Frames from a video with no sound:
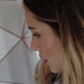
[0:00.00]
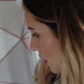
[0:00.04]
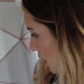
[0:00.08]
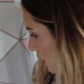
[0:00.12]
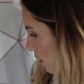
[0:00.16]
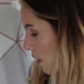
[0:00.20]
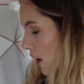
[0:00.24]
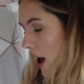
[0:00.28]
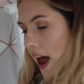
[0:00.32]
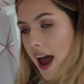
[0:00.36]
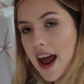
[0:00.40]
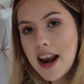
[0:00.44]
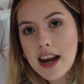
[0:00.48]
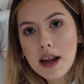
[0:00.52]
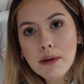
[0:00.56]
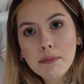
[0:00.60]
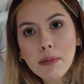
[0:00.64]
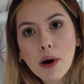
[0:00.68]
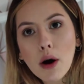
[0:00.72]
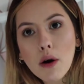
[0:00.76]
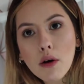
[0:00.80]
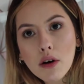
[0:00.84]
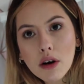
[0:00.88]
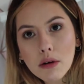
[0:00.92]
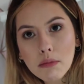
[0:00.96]
so any
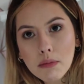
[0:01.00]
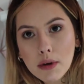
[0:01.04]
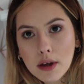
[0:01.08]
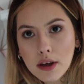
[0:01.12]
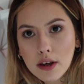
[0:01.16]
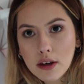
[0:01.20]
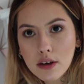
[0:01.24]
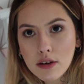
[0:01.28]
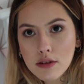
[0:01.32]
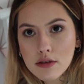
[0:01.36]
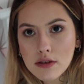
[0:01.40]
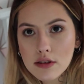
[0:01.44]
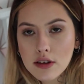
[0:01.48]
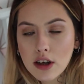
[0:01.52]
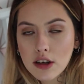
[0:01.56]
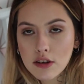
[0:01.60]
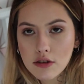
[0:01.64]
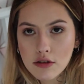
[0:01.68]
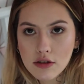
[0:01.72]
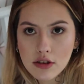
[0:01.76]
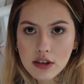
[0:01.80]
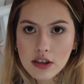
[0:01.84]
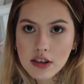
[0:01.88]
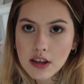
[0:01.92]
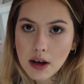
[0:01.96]
bottle can be used, not
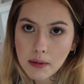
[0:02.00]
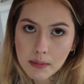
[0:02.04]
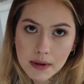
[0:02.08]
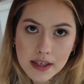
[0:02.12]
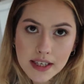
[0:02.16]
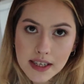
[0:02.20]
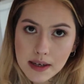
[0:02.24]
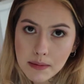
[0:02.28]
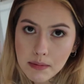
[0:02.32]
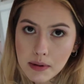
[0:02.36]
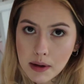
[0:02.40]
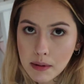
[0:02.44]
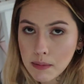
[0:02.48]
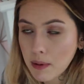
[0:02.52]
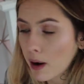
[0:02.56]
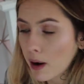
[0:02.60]
just a Tomee Tippee